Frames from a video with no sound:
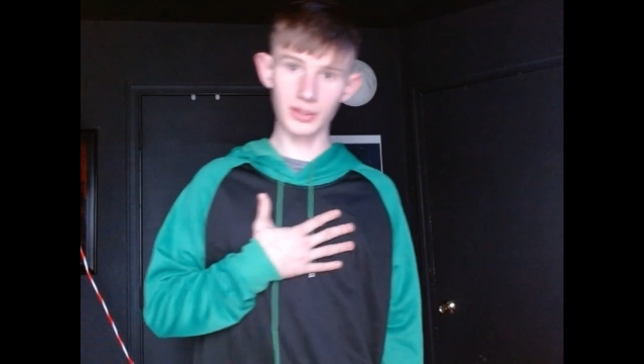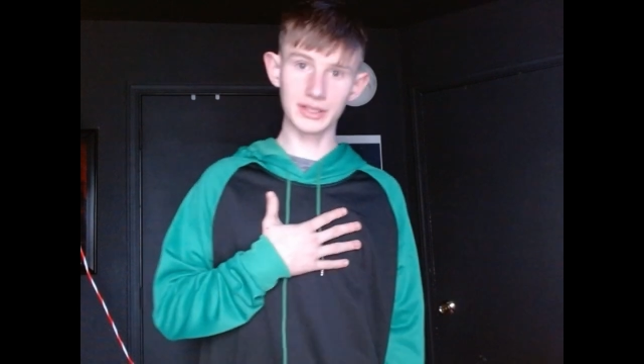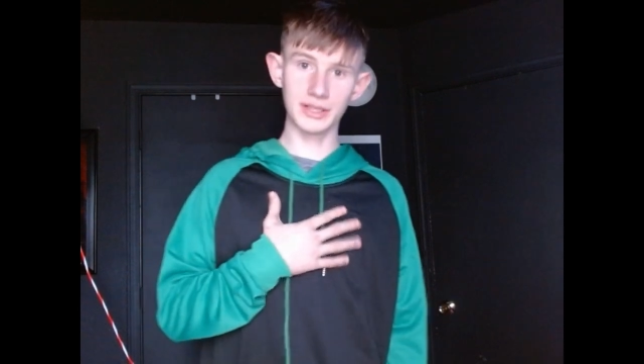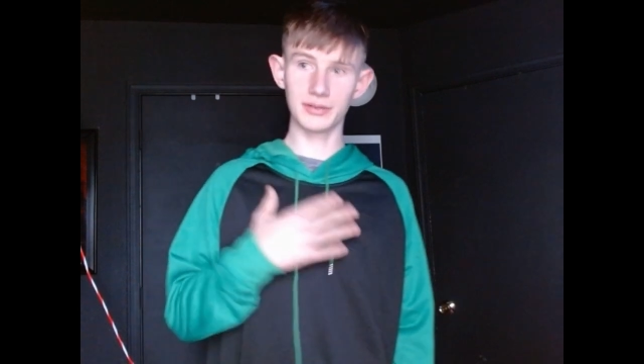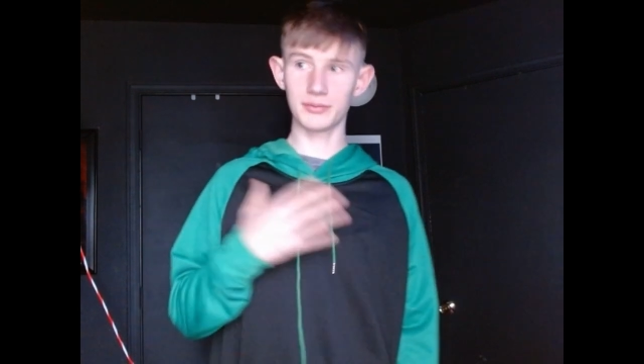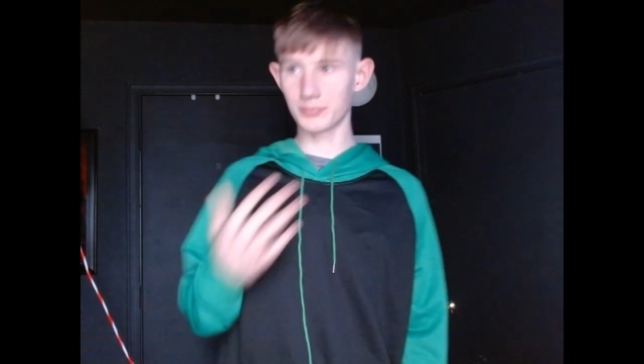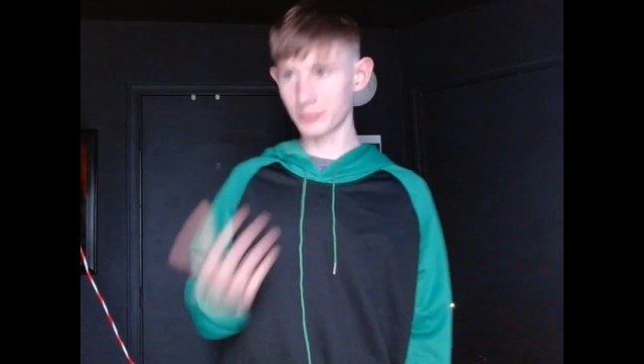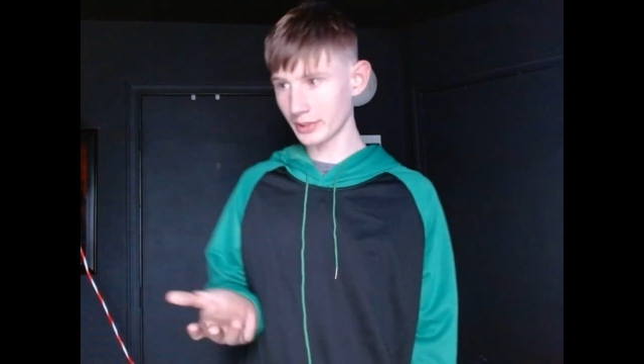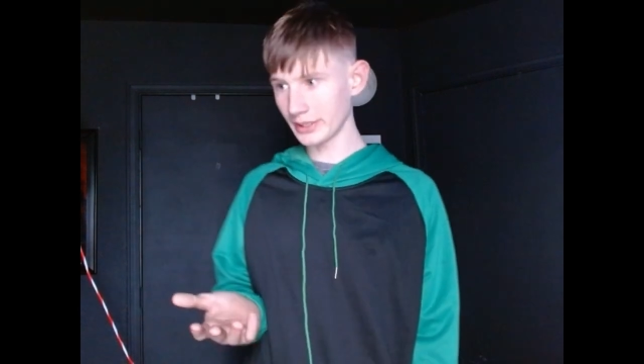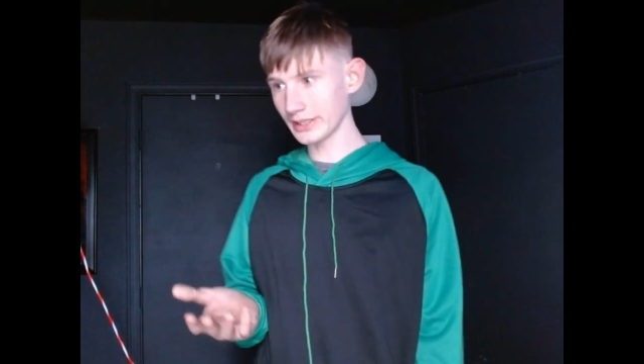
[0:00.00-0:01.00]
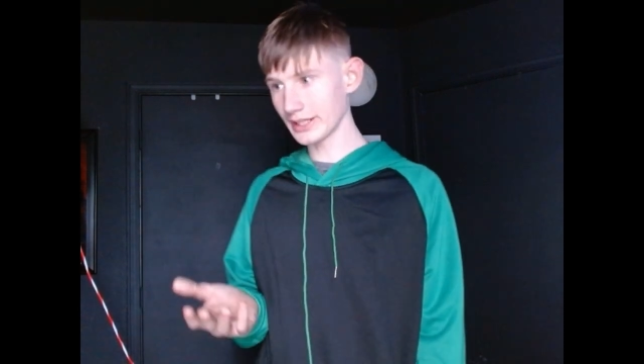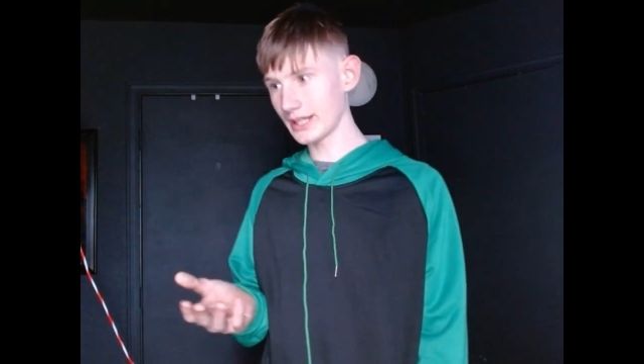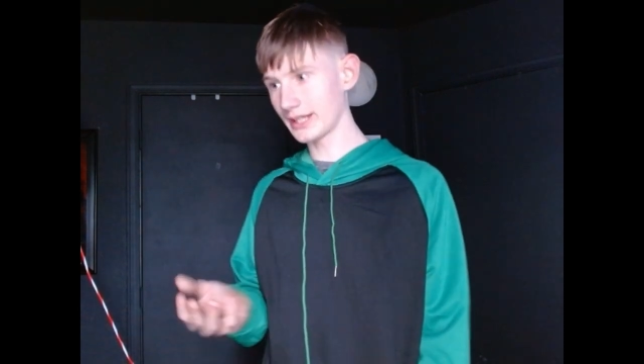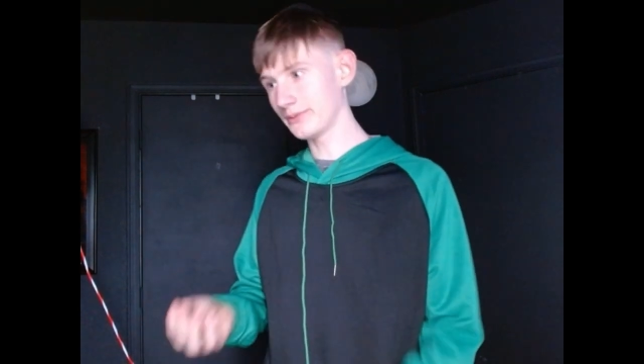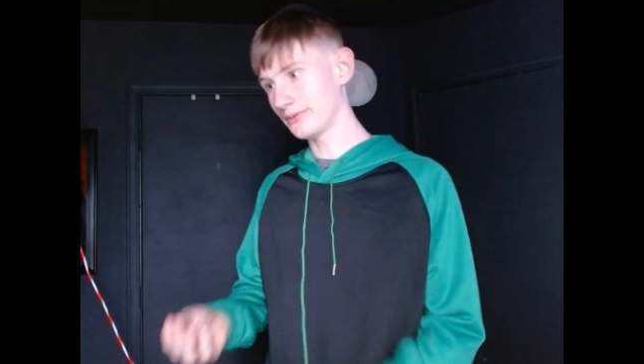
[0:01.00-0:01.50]
it, play the
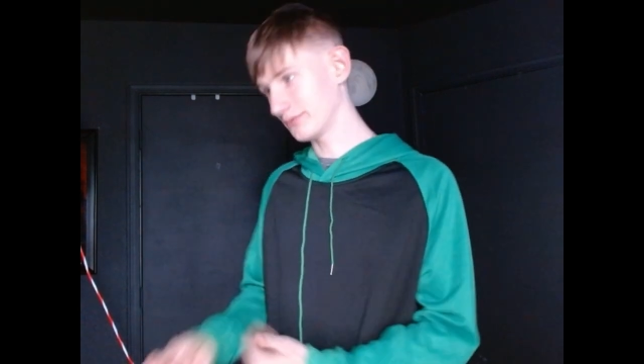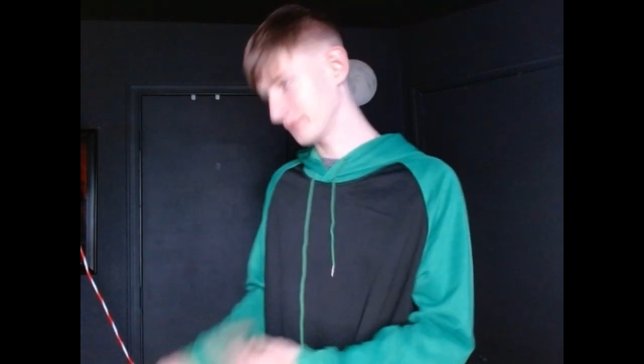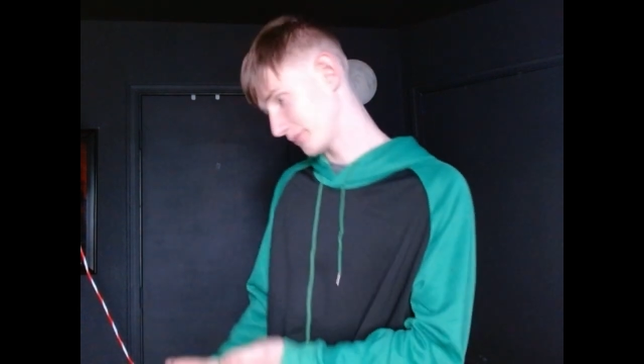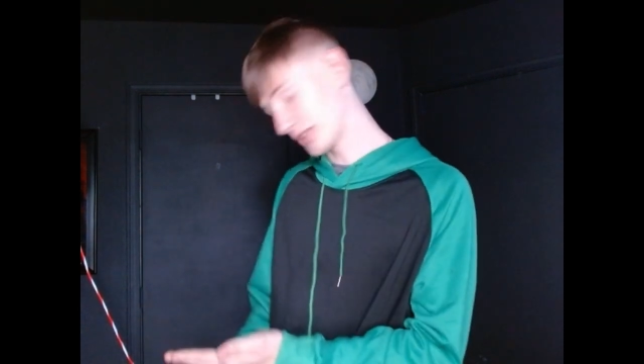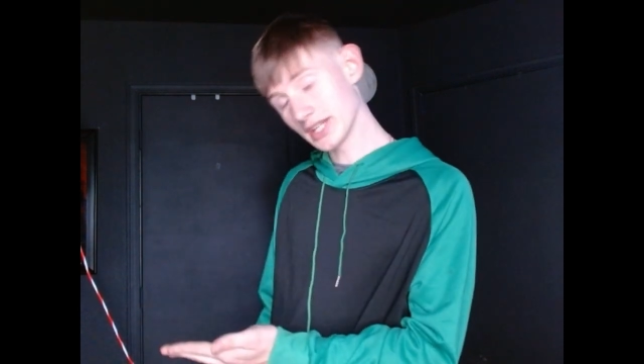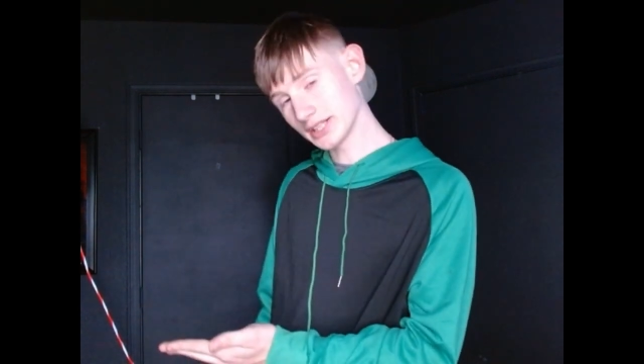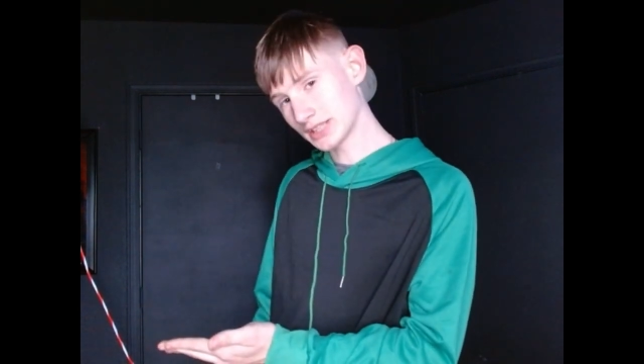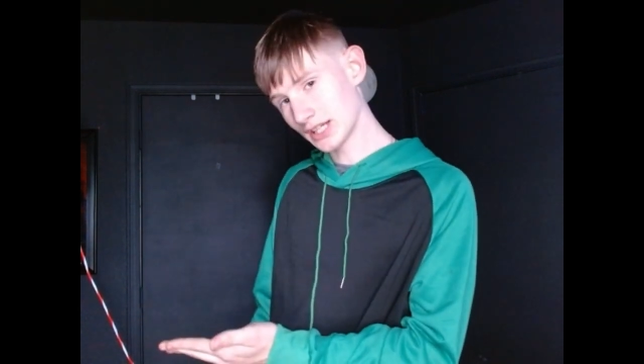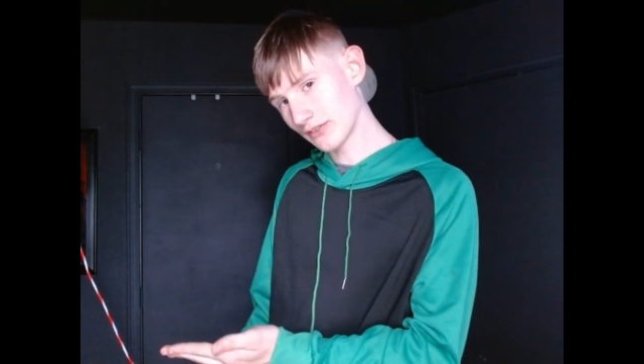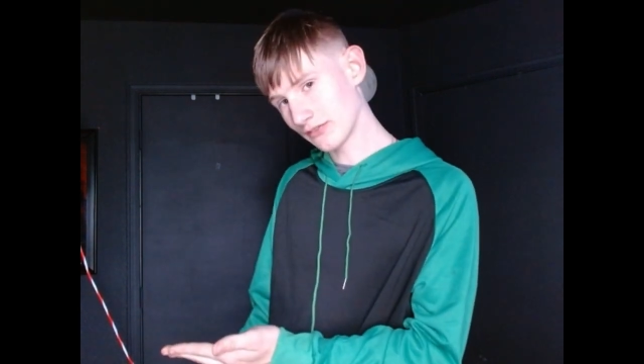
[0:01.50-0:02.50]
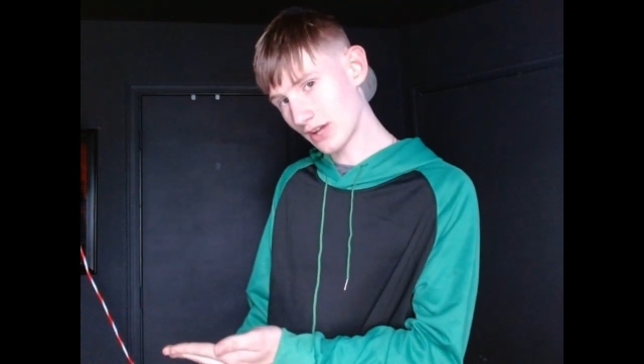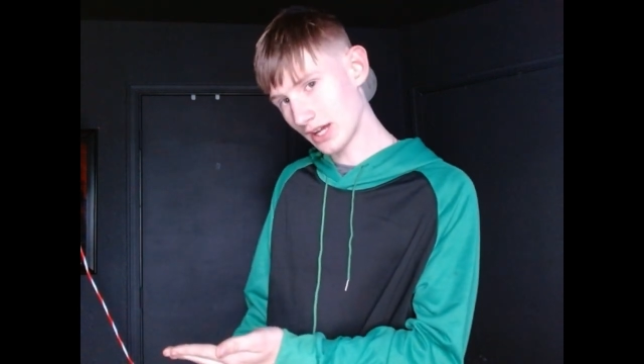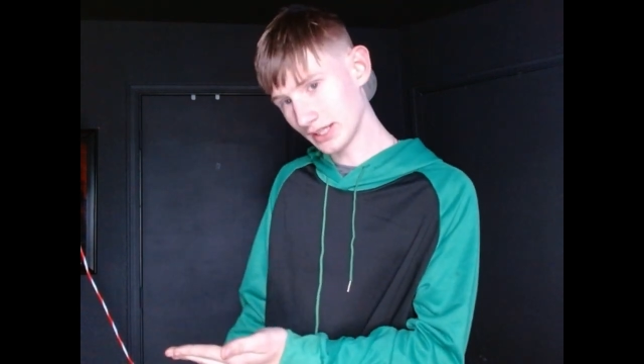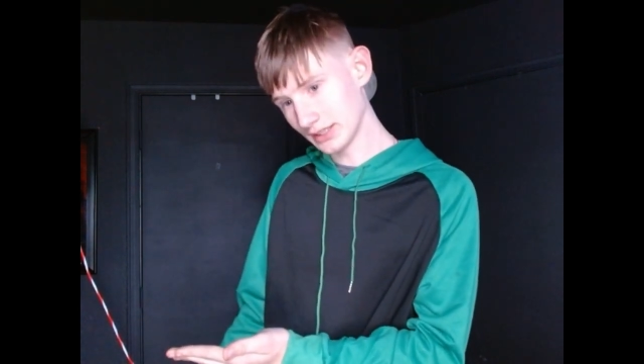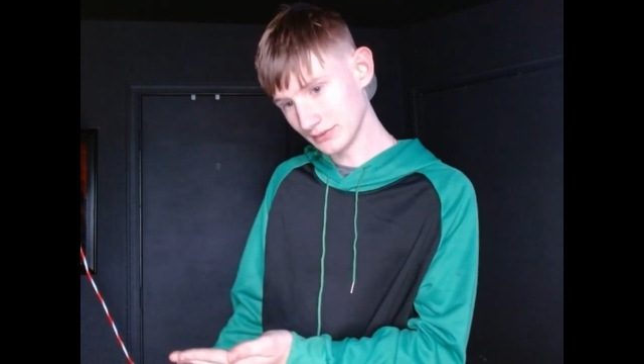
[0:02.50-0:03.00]
game, get
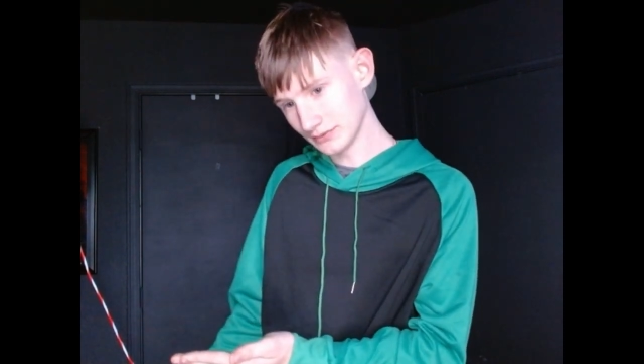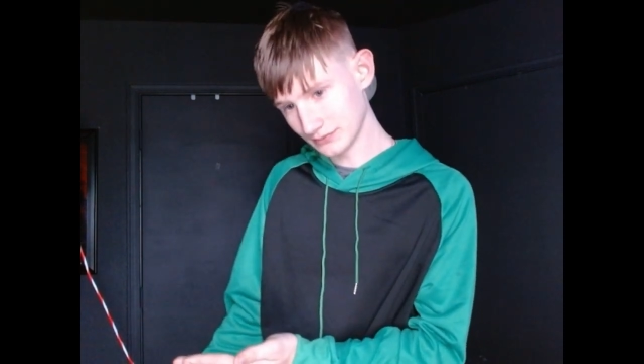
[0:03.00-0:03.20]
terrified,